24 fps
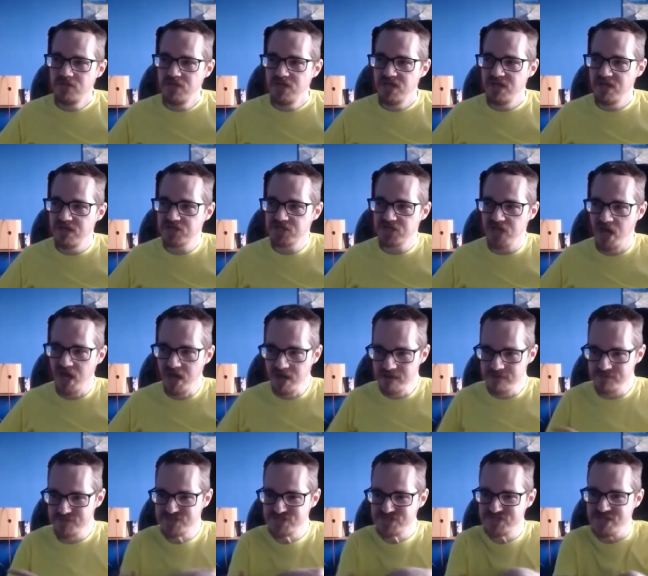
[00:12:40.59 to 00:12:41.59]
it kind
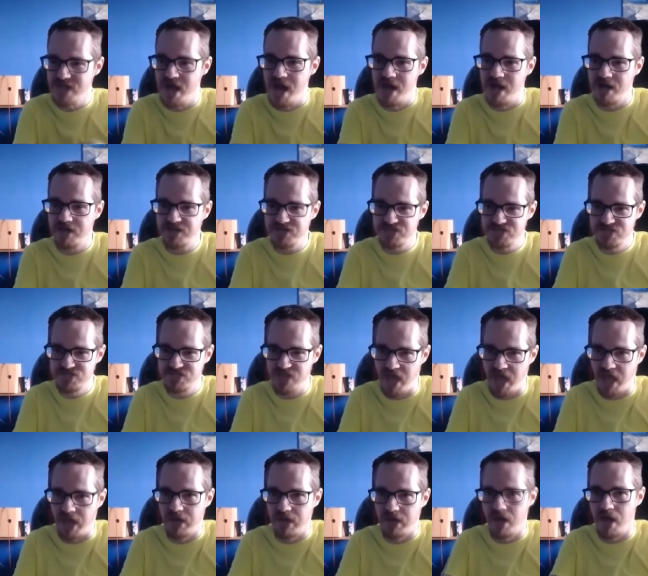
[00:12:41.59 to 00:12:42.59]
of sucks
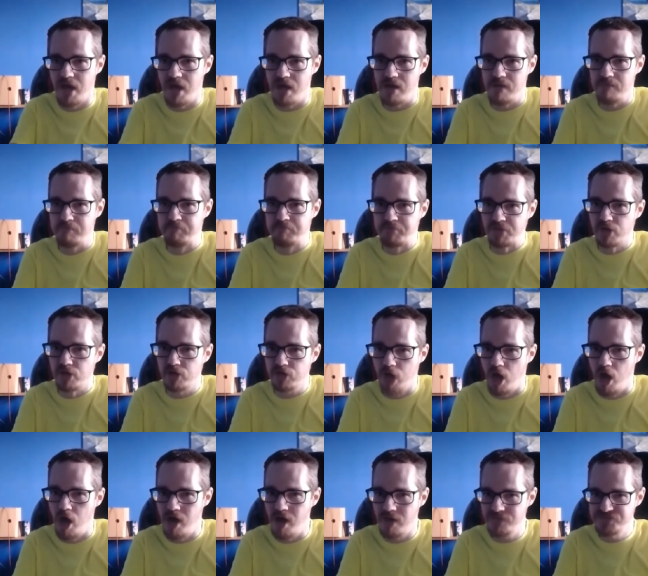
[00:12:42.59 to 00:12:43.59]
that uh, book
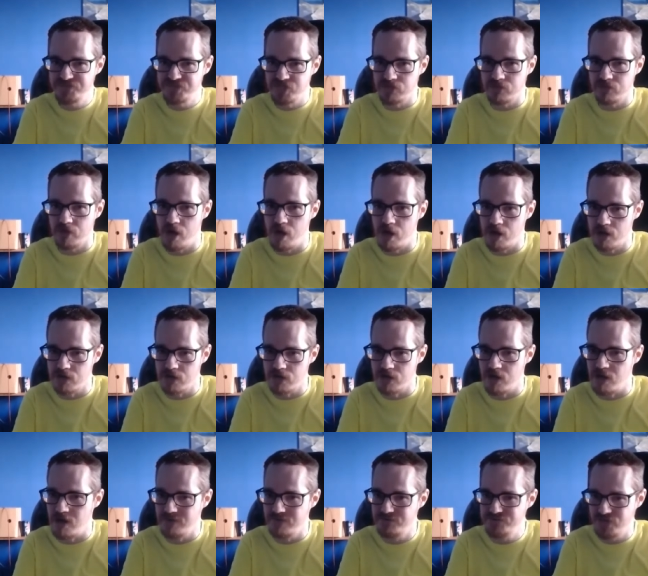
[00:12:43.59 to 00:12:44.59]
offs and hard
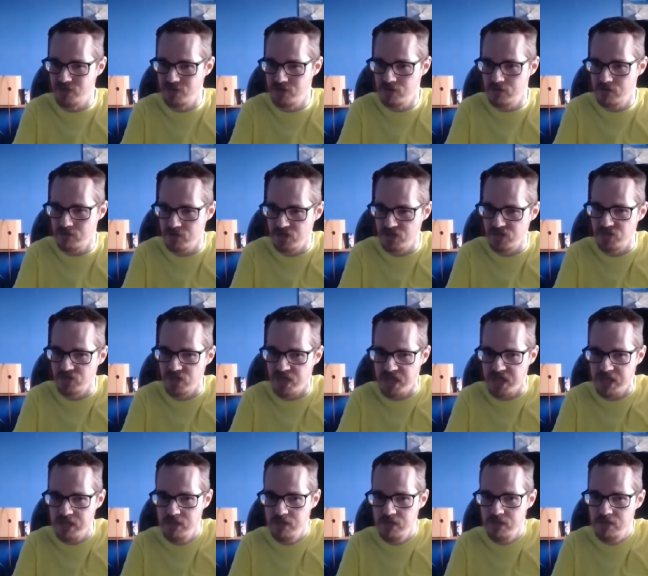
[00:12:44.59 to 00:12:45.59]
offs aren't
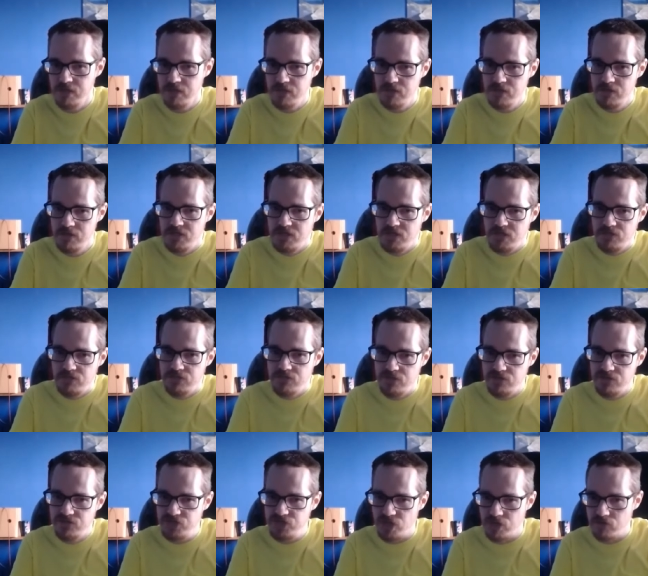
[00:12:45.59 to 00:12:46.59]
really
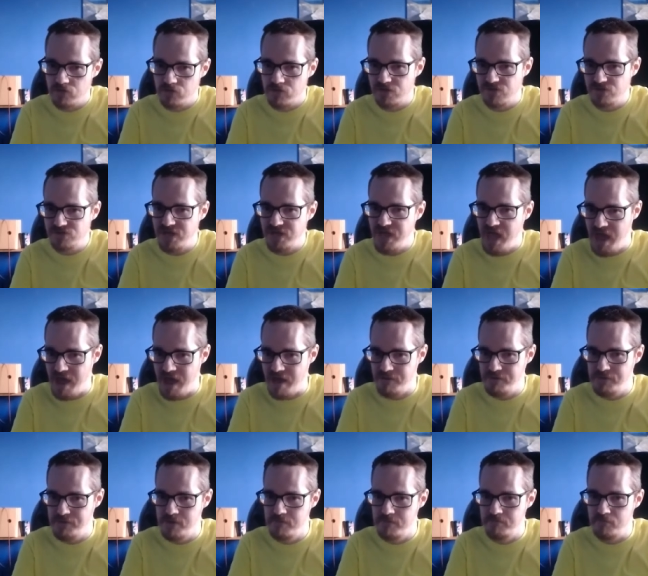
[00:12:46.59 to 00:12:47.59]
don't really
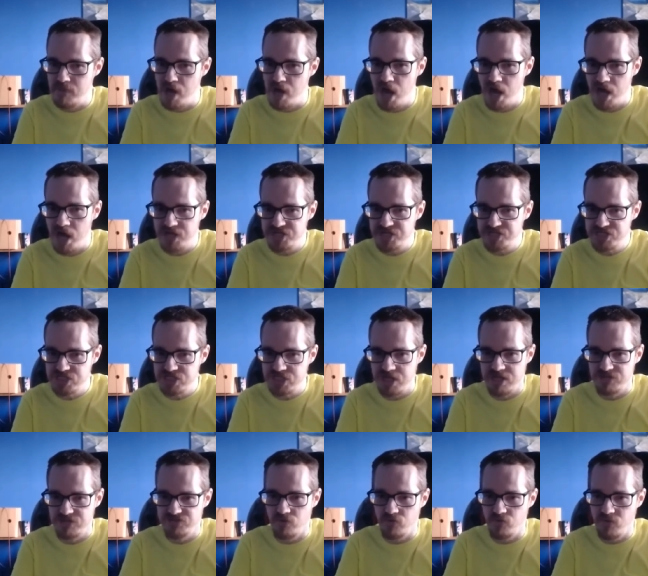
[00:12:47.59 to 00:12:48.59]
have much
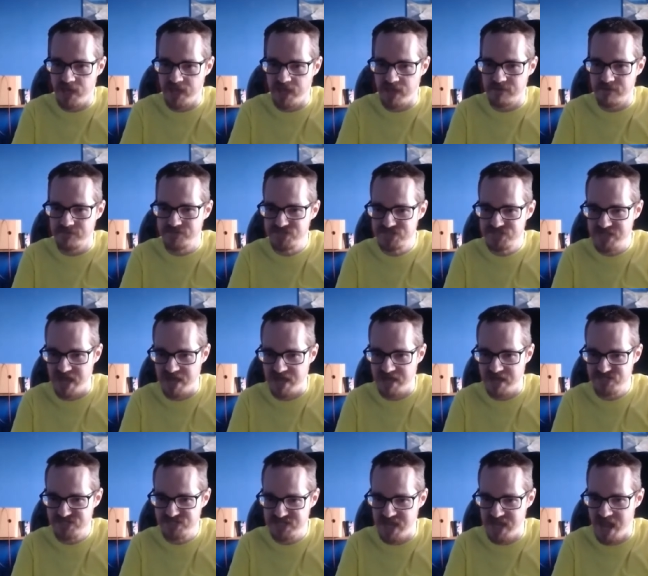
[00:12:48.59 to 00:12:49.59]
in the way of
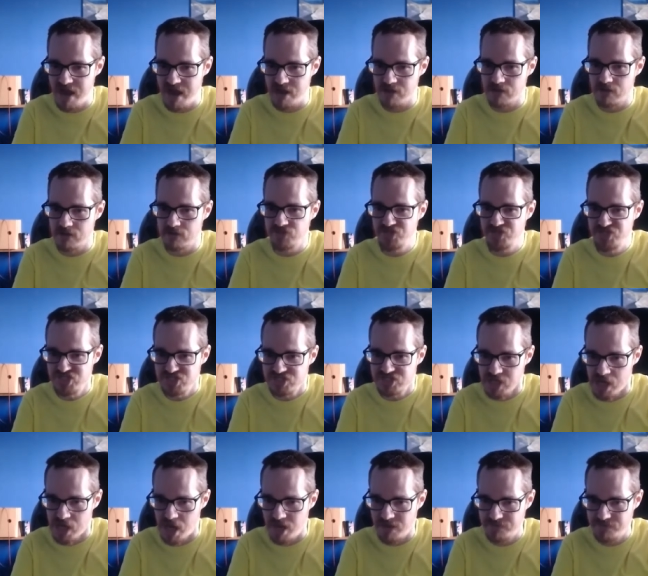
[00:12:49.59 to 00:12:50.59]
Sega Saturn
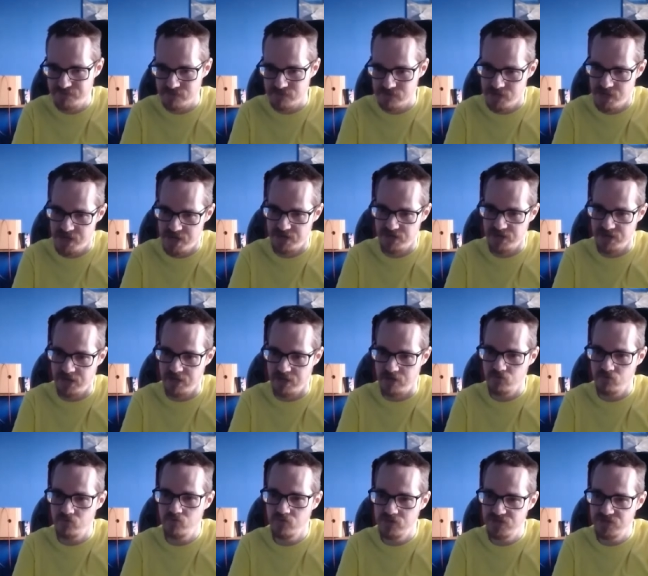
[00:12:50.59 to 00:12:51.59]
stuff right
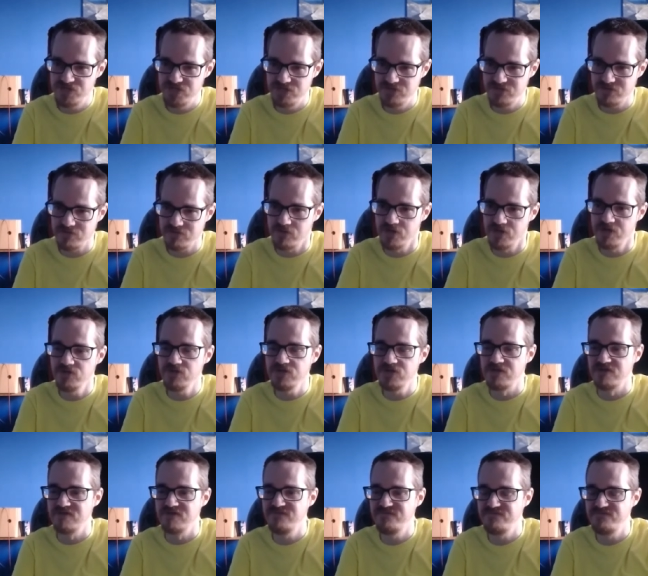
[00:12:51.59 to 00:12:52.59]
now, which is really
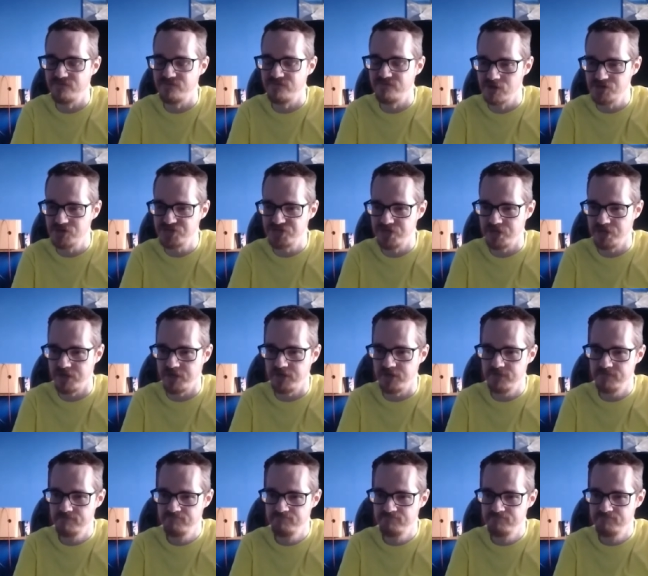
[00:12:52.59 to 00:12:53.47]
unfortunate